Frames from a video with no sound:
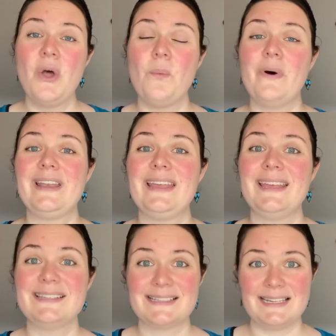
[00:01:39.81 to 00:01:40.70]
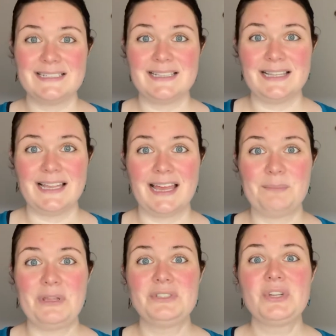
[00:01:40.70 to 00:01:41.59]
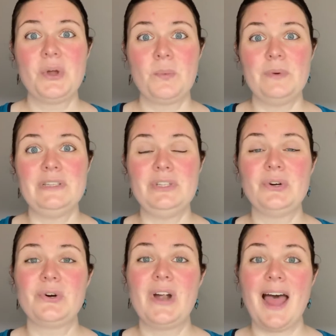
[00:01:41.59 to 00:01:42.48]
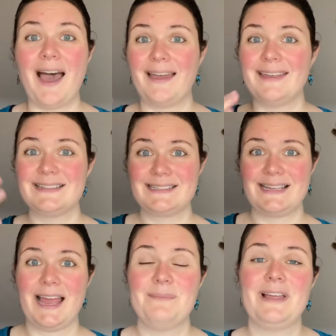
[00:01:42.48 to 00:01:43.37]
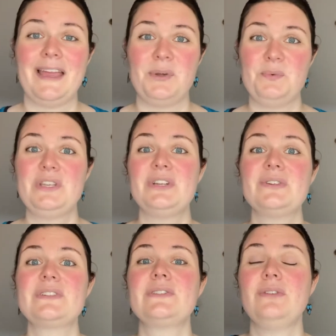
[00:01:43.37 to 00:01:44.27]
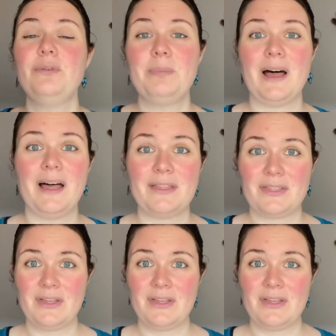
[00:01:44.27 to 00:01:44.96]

what is in alignment with your highest timeline, with your soul path,